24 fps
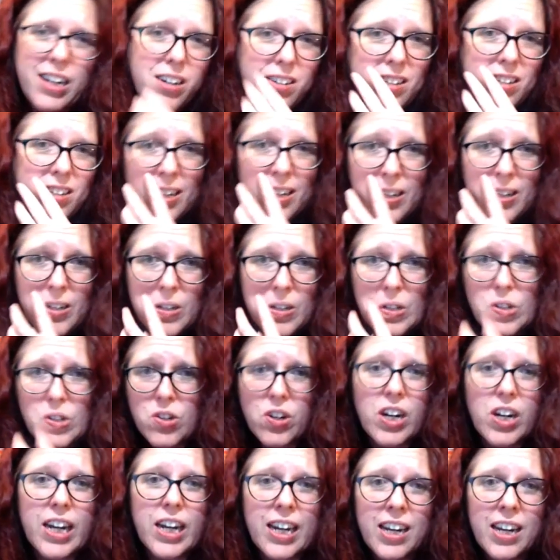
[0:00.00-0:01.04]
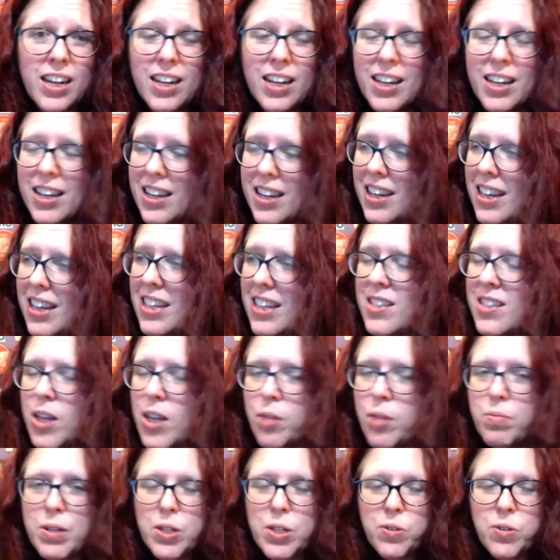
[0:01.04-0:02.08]
in industry. Yes. And
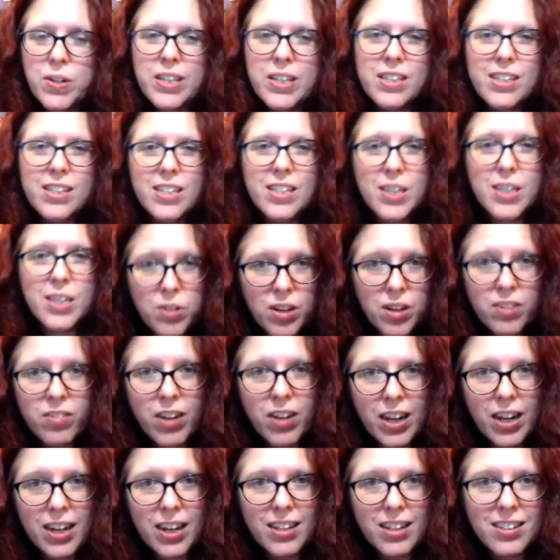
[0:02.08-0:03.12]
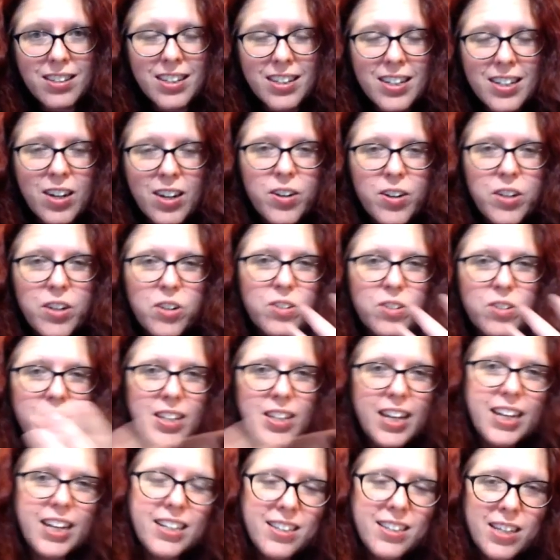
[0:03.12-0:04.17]
so between the two of us, he'll
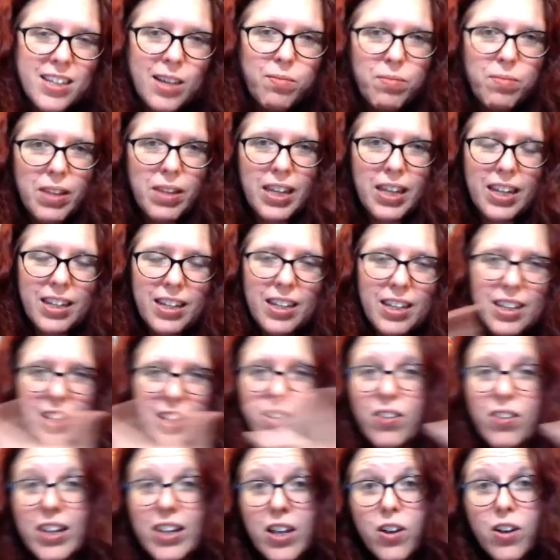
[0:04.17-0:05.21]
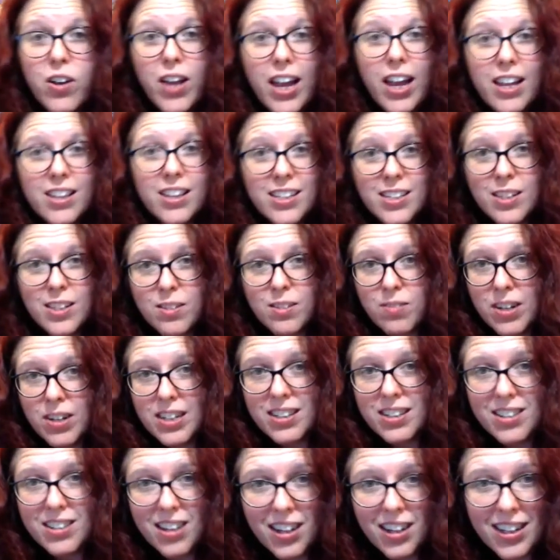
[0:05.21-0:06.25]
say something and they're like, okay, this is what
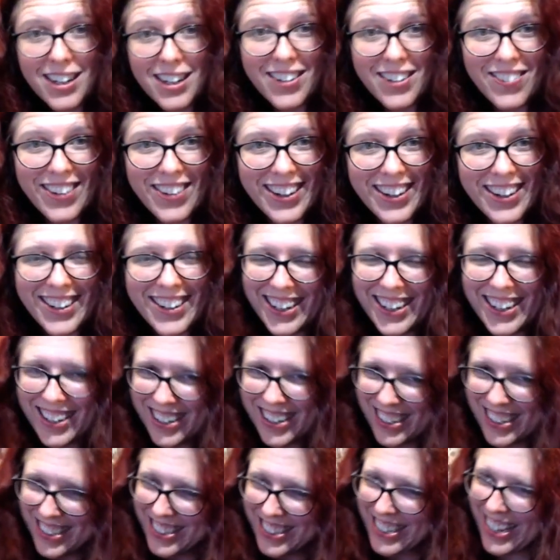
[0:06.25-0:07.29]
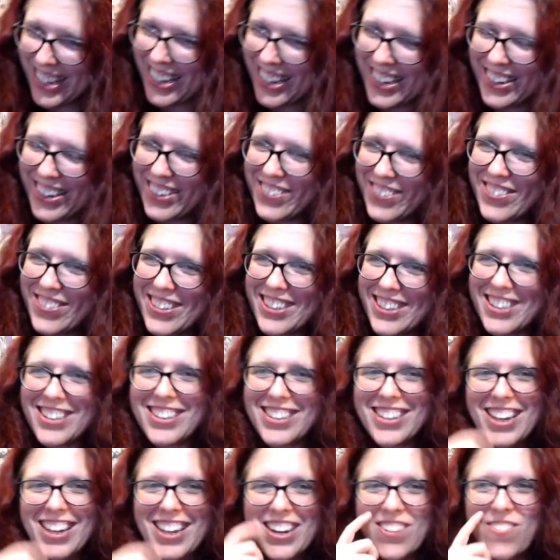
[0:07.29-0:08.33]
he's talking about. And so we'll
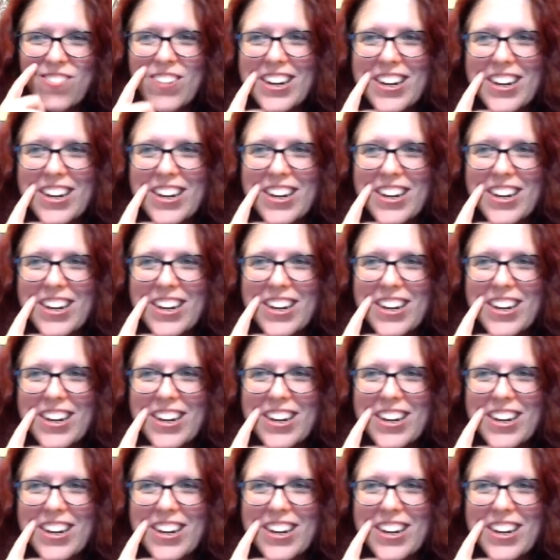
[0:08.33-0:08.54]
just kind of break